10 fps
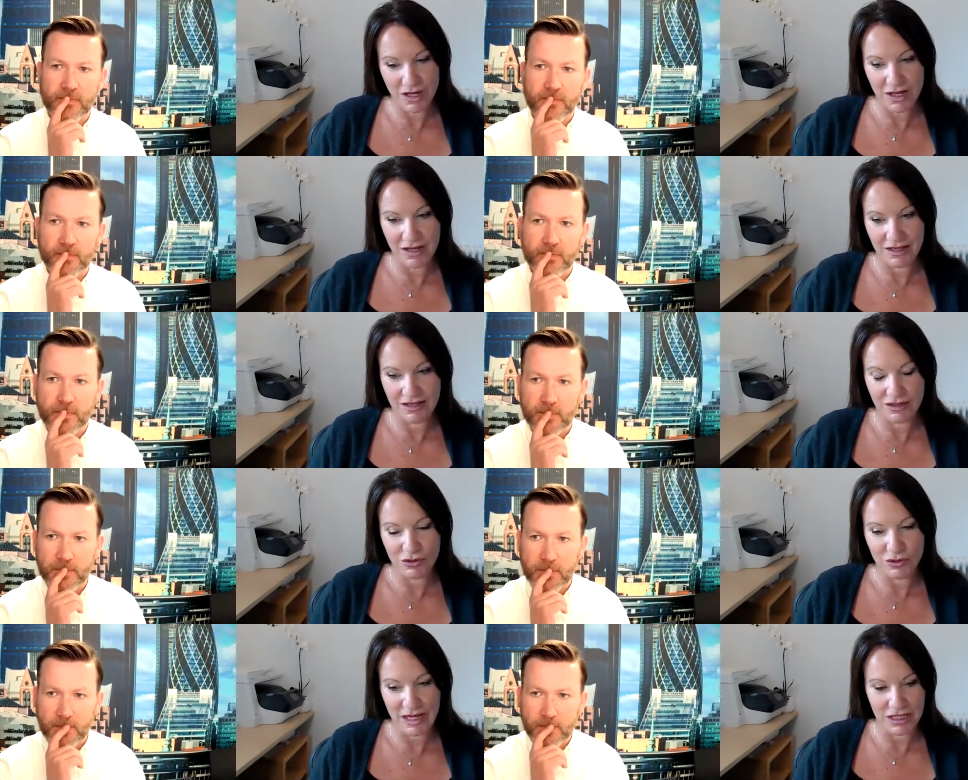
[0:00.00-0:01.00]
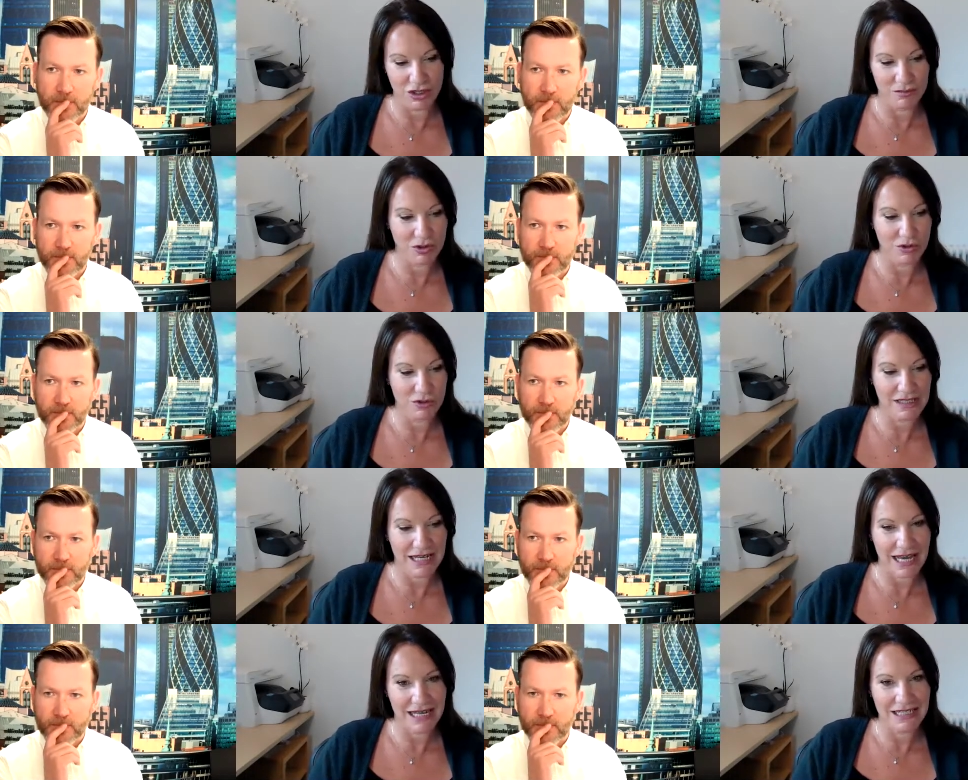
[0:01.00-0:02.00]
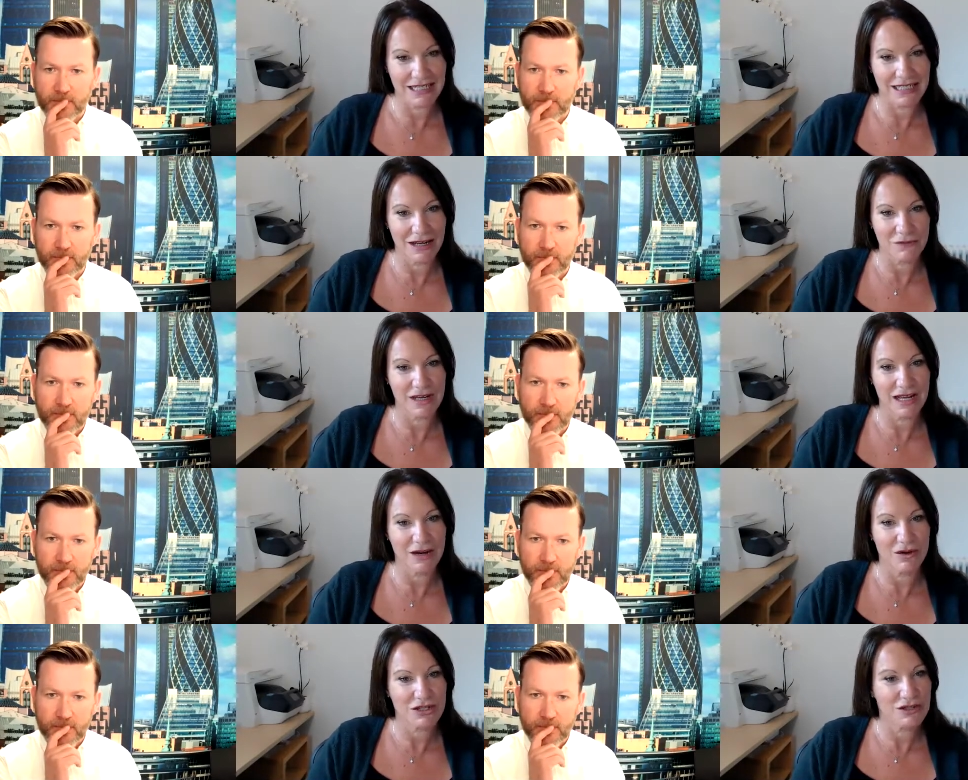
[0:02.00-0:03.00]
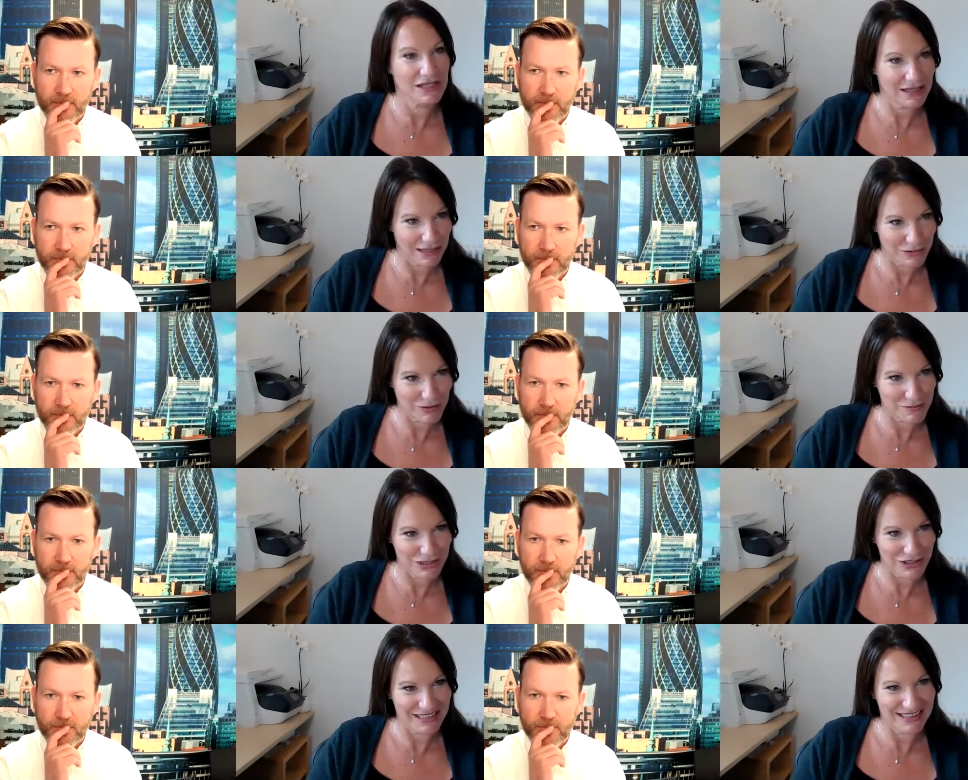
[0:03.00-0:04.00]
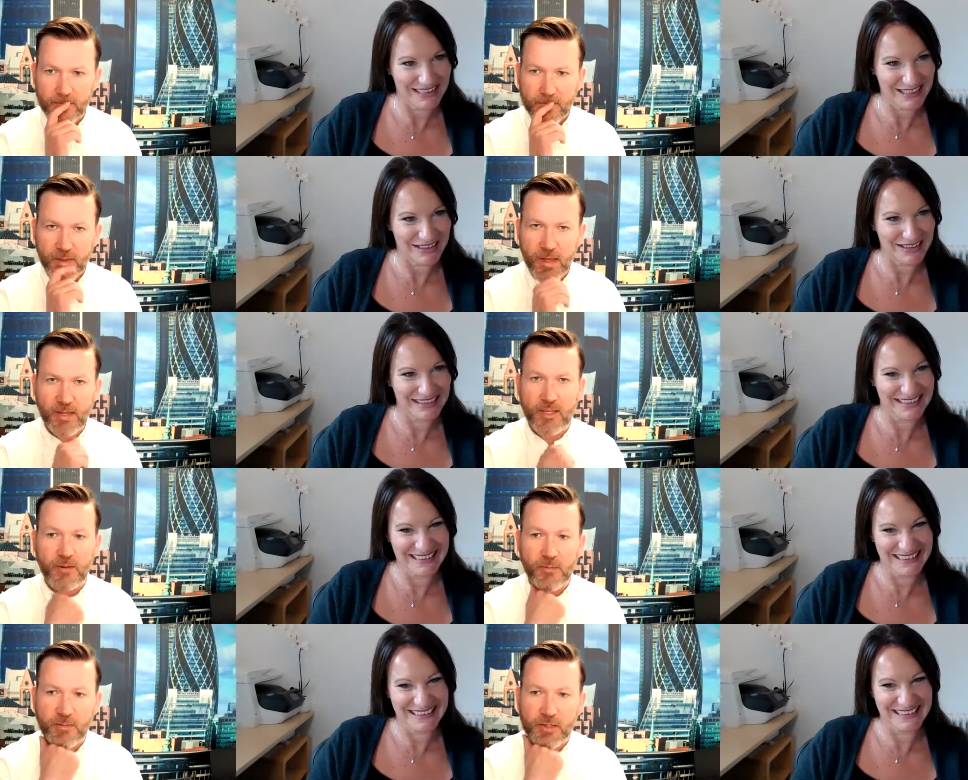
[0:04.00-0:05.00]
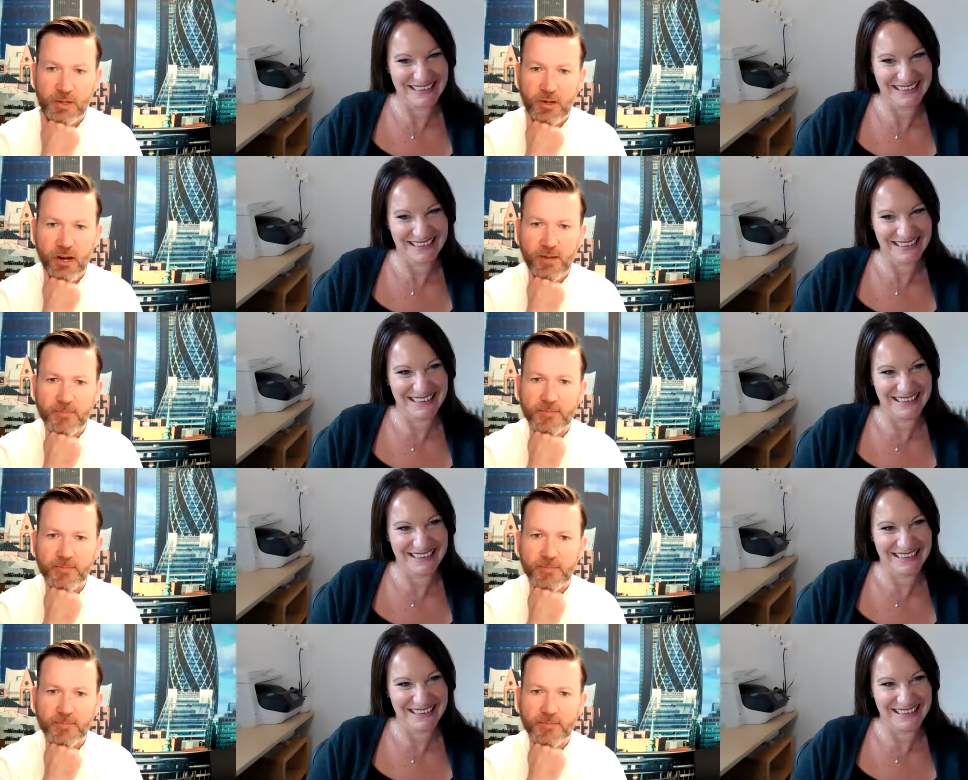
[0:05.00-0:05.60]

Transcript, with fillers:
Speaker 1: uh, your catch up calls. And uh, for now, I shall say thank you very much. Thank you. Thank
Speaker 2: you. It's been
Speaker 1: great.